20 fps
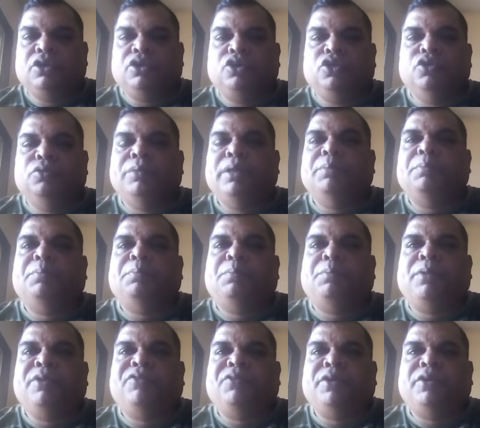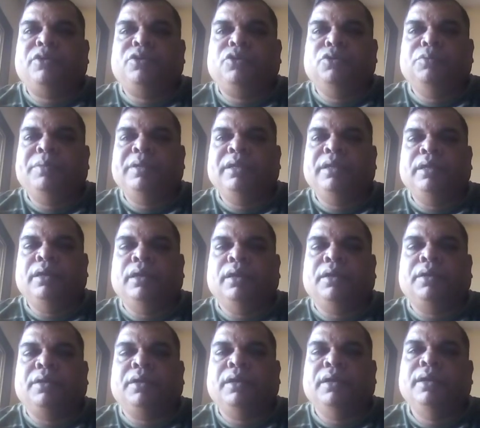you may prefer to be
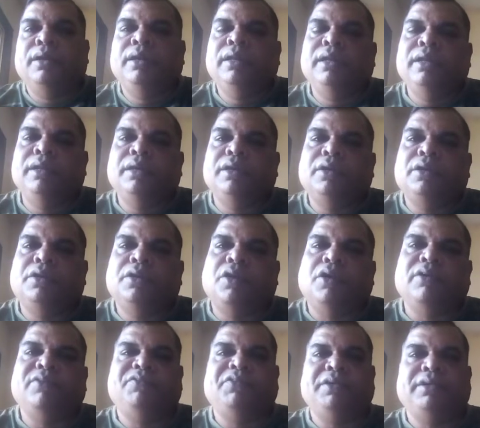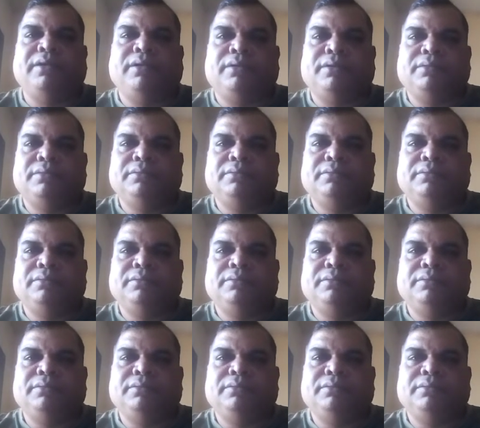really confident.